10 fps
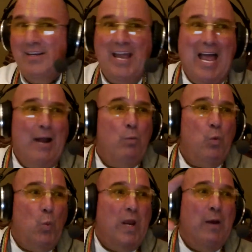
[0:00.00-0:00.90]
And
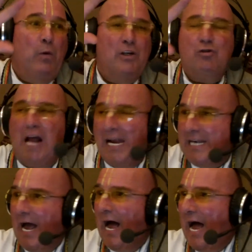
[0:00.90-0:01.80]
we would try to
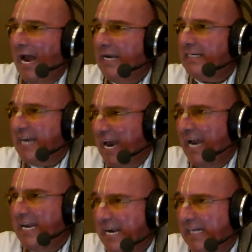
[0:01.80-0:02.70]
hide
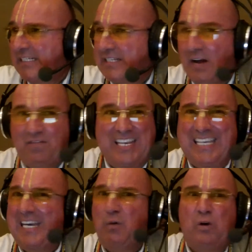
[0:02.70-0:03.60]
candy and stuff. The
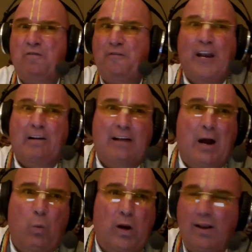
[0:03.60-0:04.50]
kid would figure
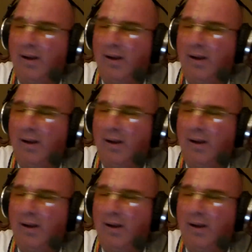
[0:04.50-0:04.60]
out where.